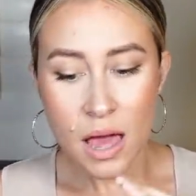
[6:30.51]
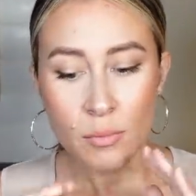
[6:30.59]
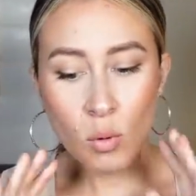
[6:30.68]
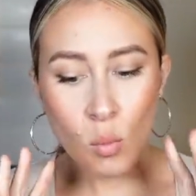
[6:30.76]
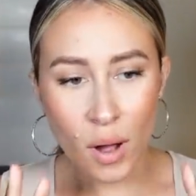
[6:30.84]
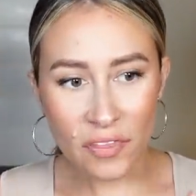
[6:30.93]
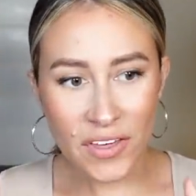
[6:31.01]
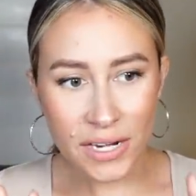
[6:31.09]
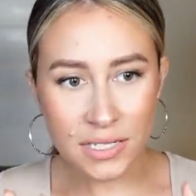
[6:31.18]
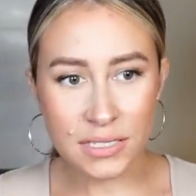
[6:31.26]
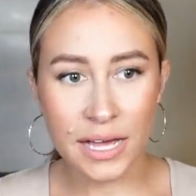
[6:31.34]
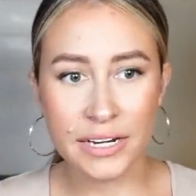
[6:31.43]
But what they
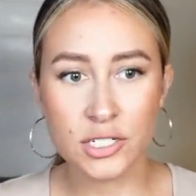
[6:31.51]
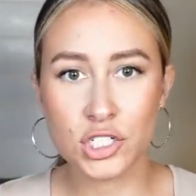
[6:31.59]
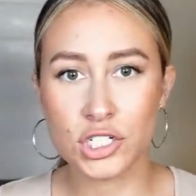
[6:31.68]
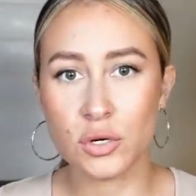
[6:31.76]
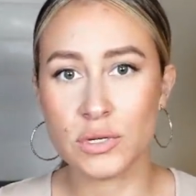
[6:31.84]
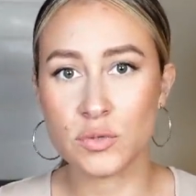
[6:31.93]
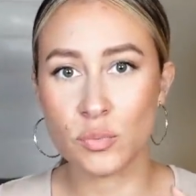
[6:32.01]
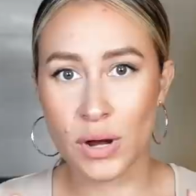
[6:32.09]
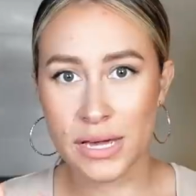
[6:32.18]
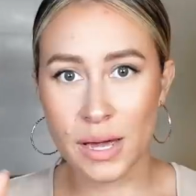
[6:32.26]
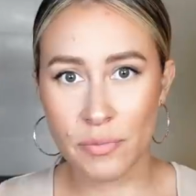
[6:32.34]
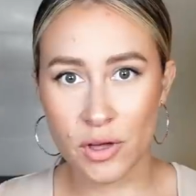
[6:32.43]
decided to do is
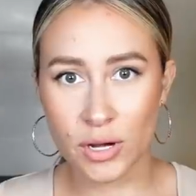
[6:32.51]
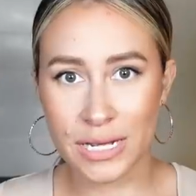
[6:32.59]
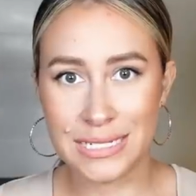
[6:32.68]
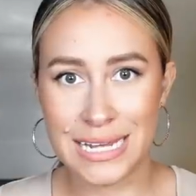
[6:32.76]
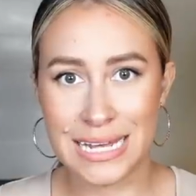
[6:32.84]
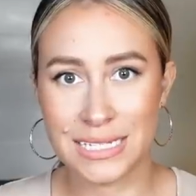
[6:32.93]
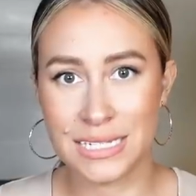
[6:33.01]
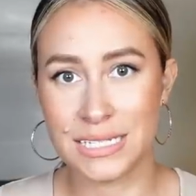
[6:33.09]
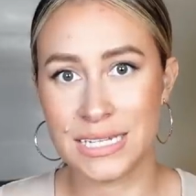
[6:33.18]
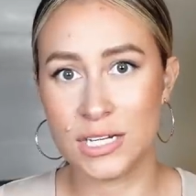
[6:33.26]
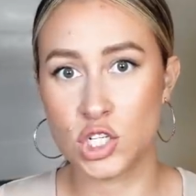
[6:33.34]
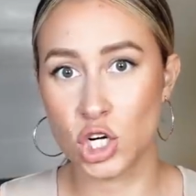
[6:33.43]
break up their
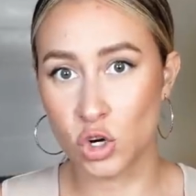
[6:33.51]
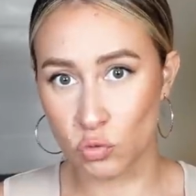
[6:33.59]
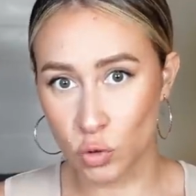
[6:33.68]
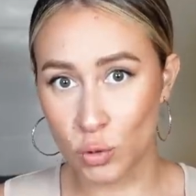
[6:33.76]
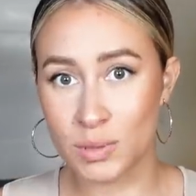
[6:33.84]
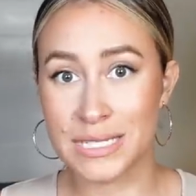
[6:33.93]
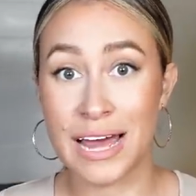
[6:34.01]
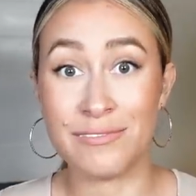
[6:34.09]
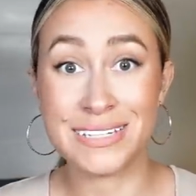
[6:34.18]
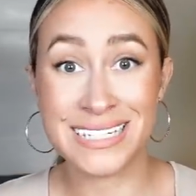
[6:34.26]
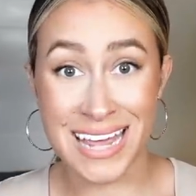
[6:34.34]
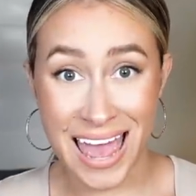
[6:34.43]
contestants into groups
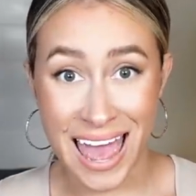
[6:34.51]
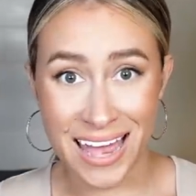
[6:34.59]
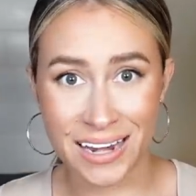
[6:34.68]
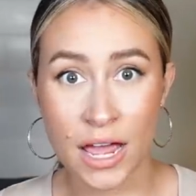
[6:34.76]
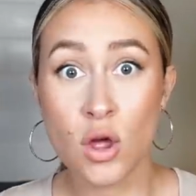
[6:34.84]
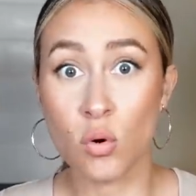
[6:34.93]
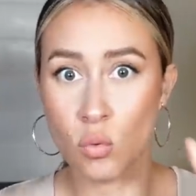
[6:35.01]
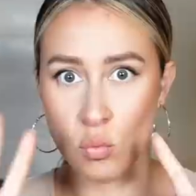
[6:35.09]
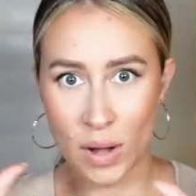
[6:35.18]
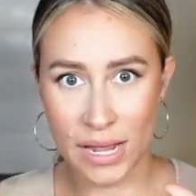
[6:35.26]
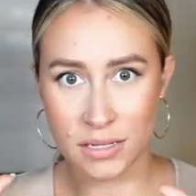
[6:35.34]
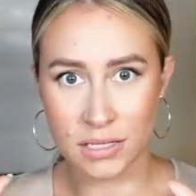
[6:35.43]
of 10
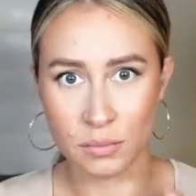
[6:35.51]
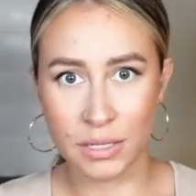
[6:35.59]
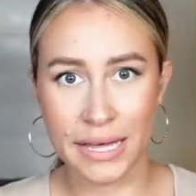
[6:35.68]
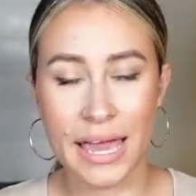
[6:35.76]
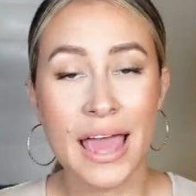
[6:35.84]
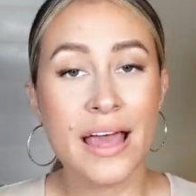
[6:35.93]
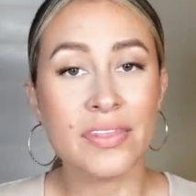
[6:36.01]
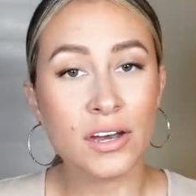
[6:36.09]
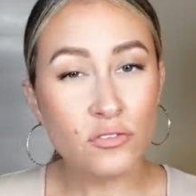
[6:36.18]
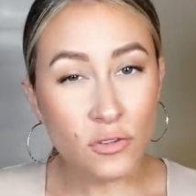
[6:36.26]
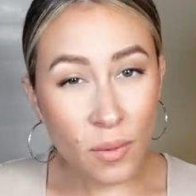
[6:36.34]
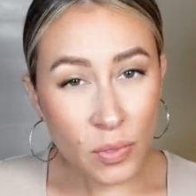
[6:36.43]
randomly. Then
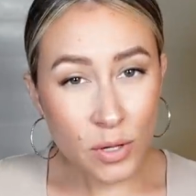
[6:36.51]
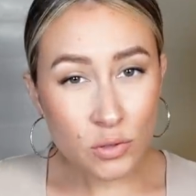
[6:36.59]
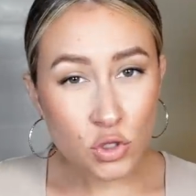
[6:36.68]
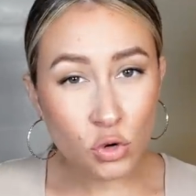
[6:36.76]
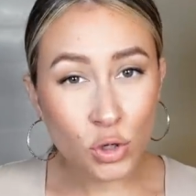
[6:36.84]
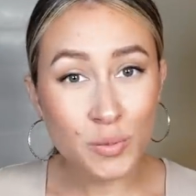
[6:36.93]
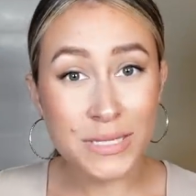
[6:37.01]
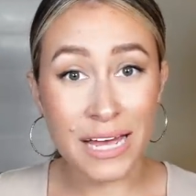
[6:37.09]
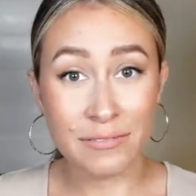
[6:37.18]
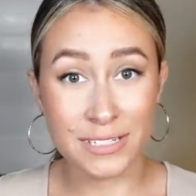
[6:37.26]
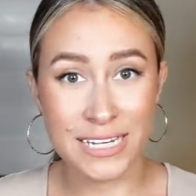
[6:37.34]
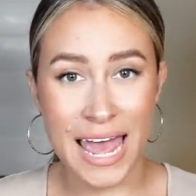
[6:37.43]
from those groups
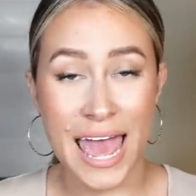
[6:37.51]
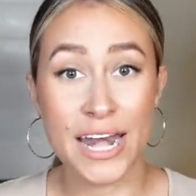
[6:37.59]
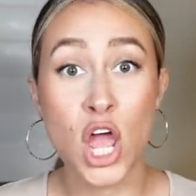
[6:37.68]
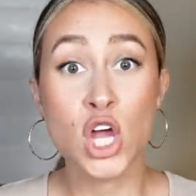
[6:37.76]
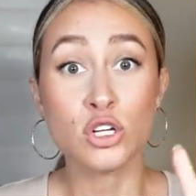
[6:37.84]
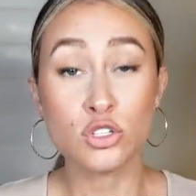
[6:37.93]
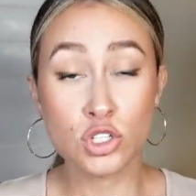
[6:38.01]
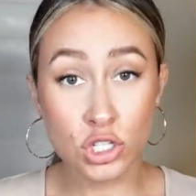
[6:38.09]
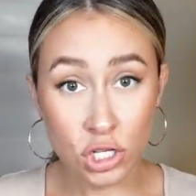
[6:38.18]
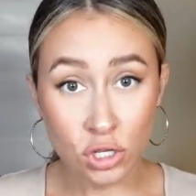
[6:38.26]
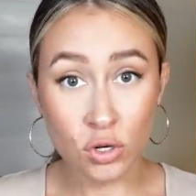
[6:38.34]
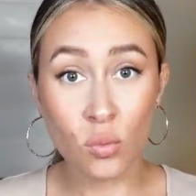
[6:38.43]
of 10,
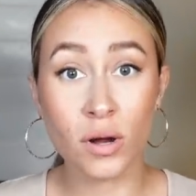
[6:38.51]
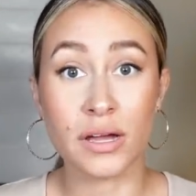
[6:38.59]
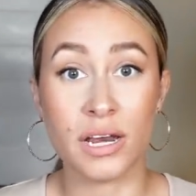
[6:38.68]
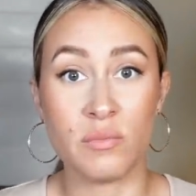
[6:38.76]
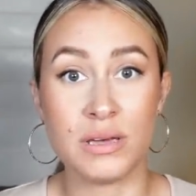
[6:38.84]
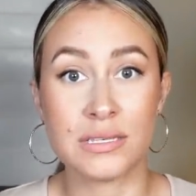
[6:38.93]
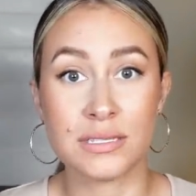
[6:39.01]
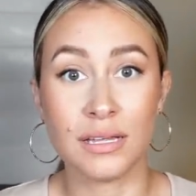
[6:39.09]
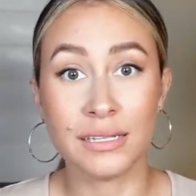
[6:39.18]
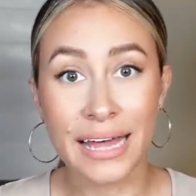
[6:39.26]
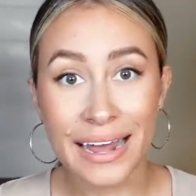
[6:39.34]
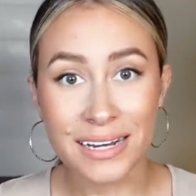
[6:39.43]
two were going to be
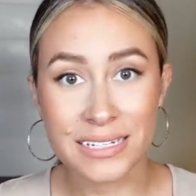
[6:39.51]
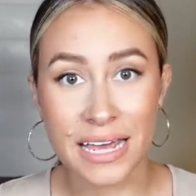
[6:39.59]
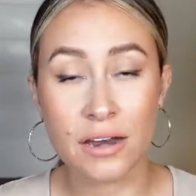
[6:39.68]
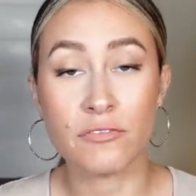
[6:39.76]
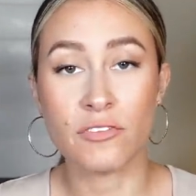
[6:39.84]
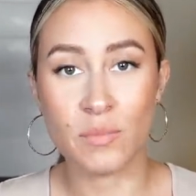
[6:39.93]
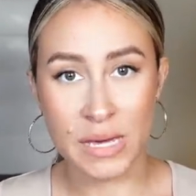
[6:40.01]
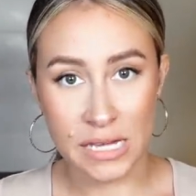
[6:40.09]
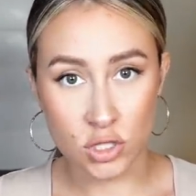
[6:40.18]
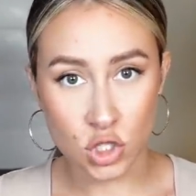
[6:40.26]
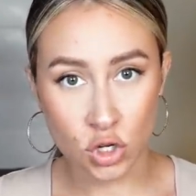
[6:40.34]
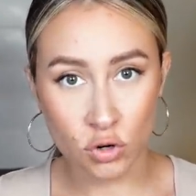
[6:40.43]
selected from
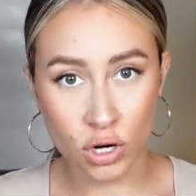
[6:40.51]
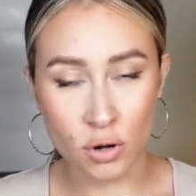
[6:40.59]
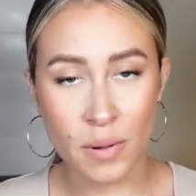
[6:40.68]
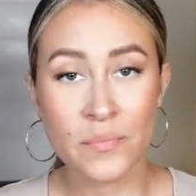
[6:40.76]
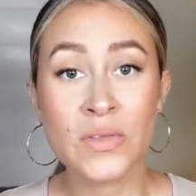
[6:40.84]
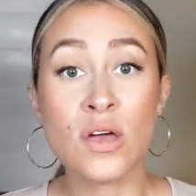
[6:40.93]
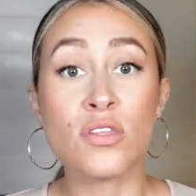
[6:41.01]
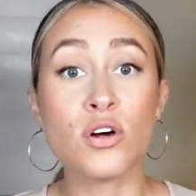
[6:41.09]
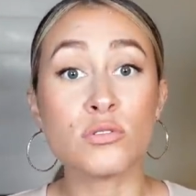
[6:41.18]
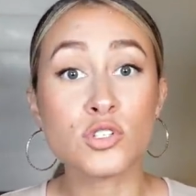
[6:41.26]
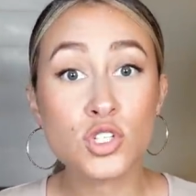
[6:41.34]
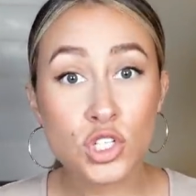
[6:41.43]
each group.
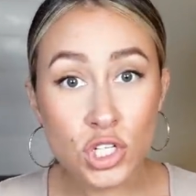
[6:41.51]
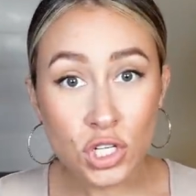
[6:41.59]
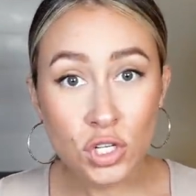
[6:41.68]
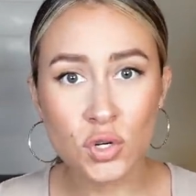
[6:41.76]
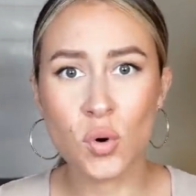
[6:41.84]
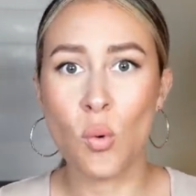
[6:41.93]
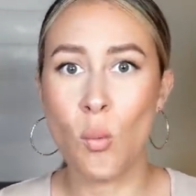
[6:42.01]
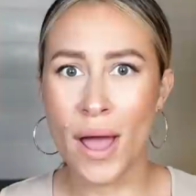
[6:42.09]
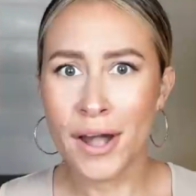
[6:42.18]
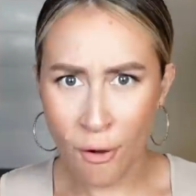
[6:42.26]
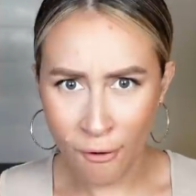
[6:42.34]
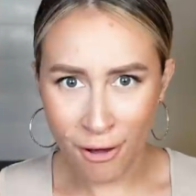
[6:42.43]
Those two
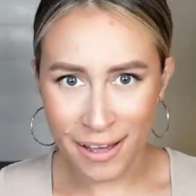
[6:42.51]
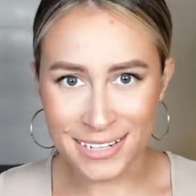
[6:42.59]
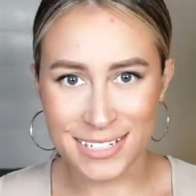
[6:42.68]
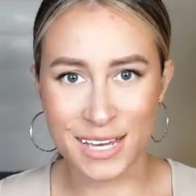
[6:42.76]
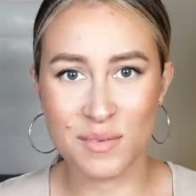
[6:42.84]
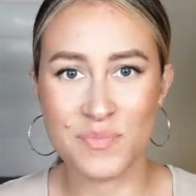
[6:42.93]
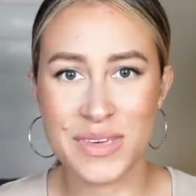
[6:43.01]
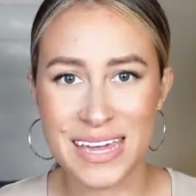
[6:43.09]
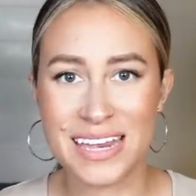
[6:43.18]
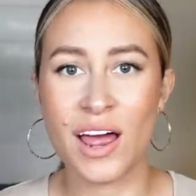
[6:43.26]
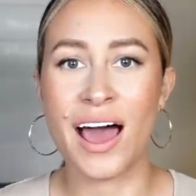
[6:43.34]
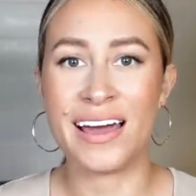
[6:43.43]
went on to
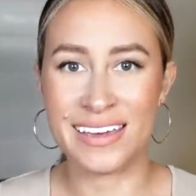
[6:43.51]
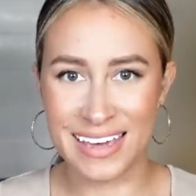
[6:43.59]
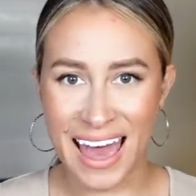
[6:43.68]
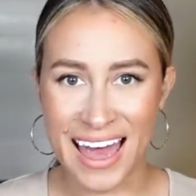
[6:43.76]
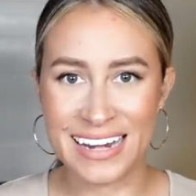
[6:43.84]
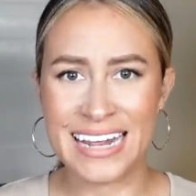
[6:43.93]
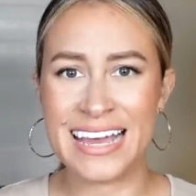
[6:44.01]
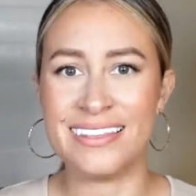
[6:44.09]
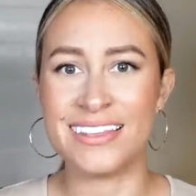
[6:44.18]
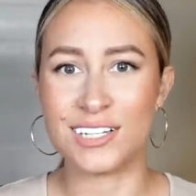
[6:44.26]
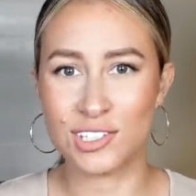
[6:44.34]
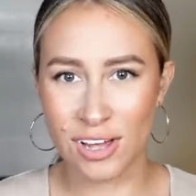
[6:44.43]
compete again
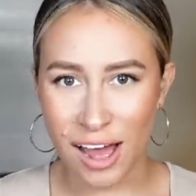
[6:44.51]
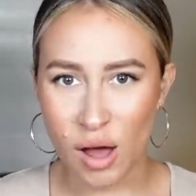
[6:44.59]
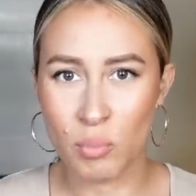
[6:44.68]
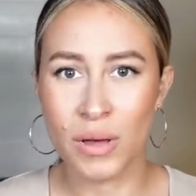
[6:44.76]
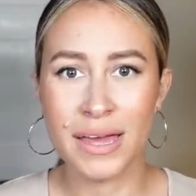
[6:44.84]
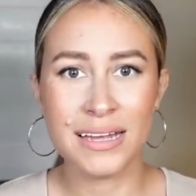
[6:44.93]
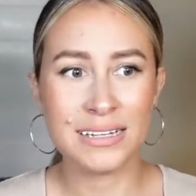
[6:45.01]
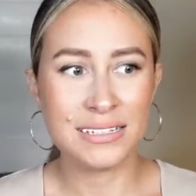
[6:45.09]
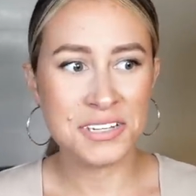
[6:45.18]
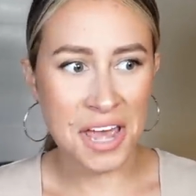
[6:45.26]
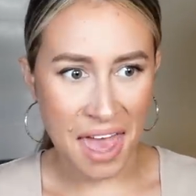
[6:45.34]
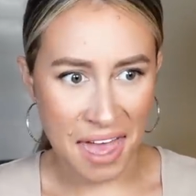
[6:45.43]
in the top
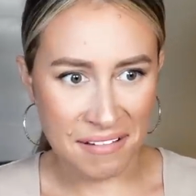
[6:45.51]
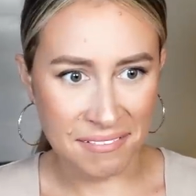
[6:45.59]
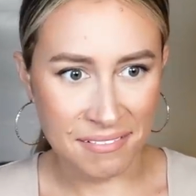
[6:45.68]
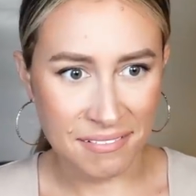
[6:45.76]
10.